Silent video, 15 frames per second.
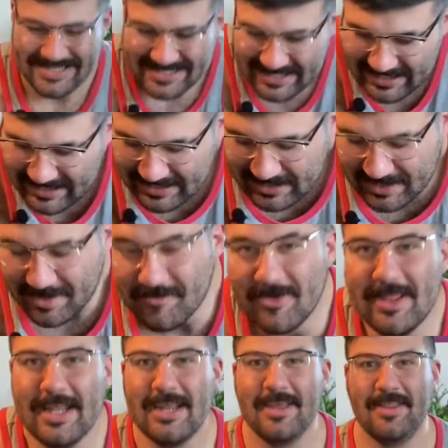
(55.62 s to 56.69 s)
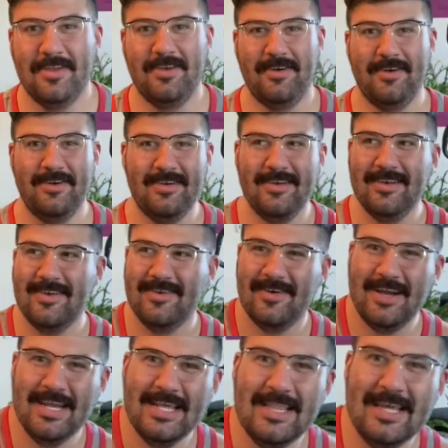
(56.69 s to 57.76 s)
didn't come with any of the dirt or
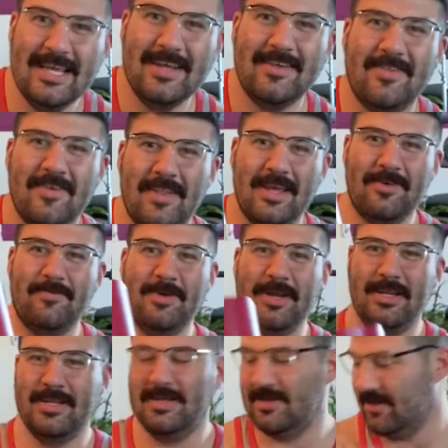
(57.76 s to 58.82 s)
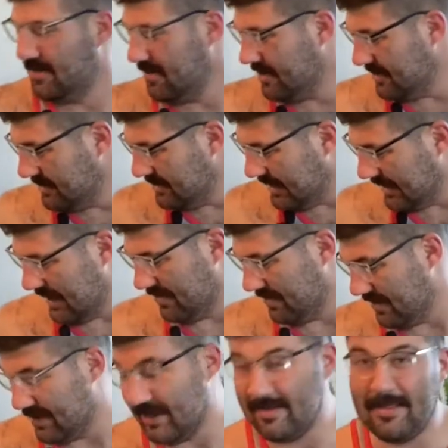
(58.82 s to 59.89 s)
anything, so like we're gonna take out the
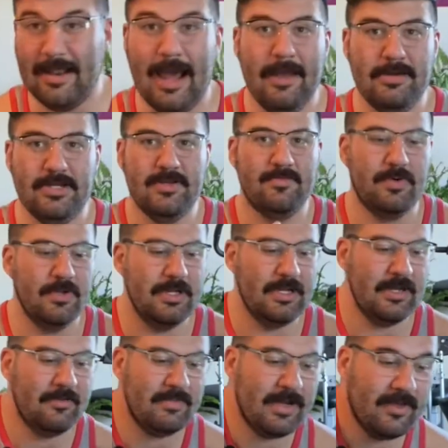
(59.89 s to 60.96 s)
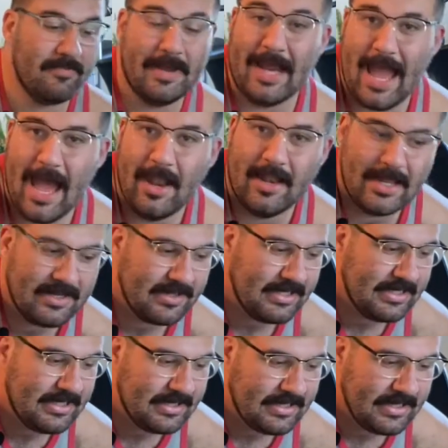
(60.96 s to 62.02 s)
things that I just put in it because my cat likes to
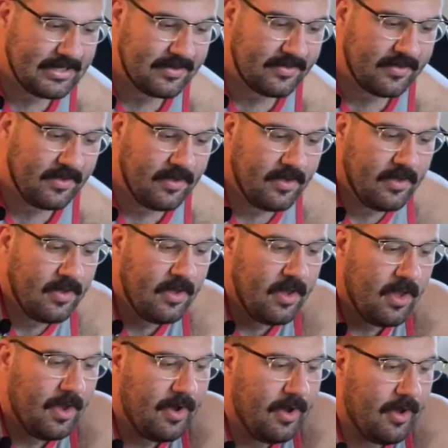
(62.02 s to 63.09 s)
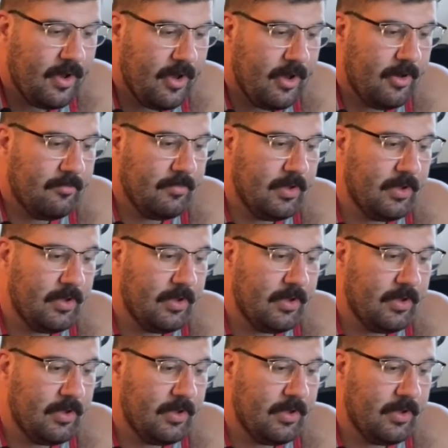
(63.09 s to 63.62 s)
eat things. Um,